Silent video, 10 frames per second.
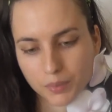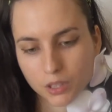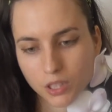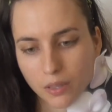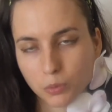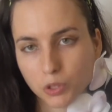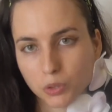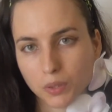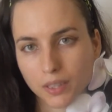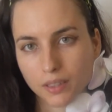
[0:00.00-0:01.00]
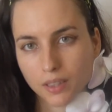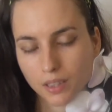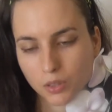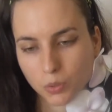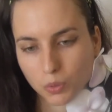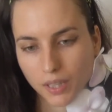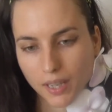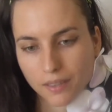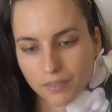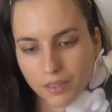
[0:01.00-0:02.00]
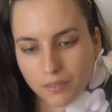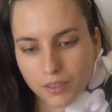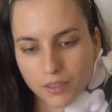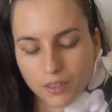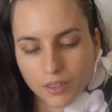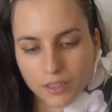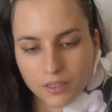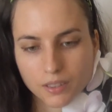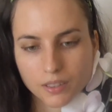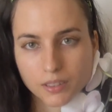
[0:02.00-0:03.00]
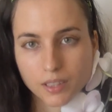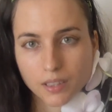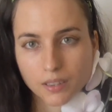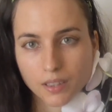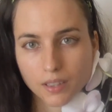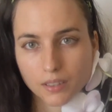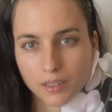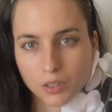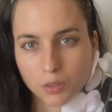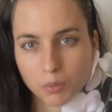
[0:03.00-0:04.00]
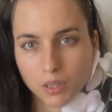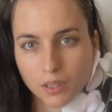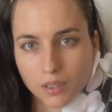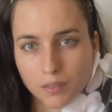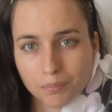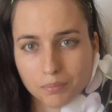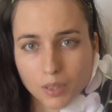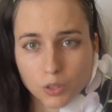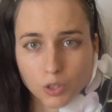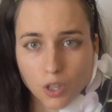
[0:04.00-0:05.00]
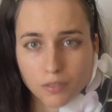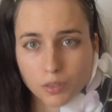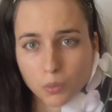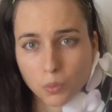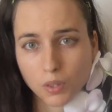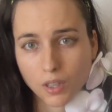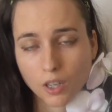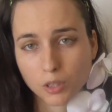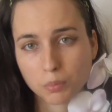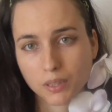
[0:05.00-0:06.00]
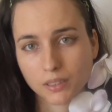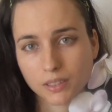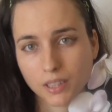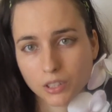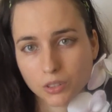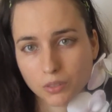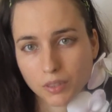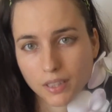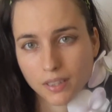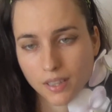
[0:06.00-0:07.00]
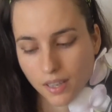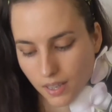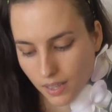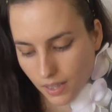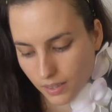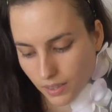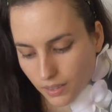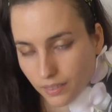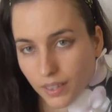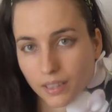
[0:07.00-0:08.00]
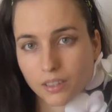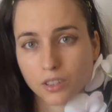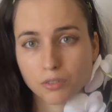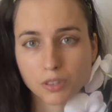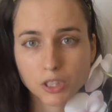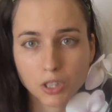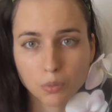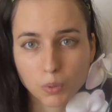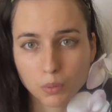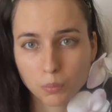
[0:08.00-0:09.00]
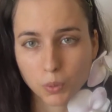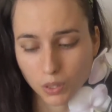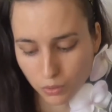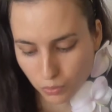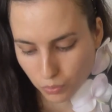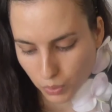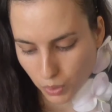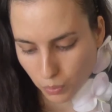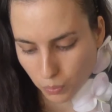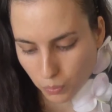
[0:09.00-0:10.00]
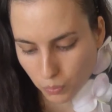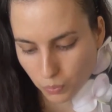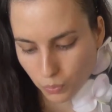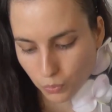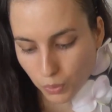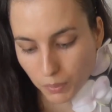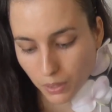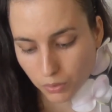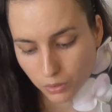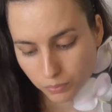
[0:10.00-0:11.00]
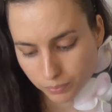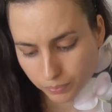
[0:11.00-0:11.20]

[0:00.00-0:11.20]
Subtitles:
sound unit, you'll have either a letter saying that it needs to be a soft or a hard pronunciation of it, and that can differentiate one word from another.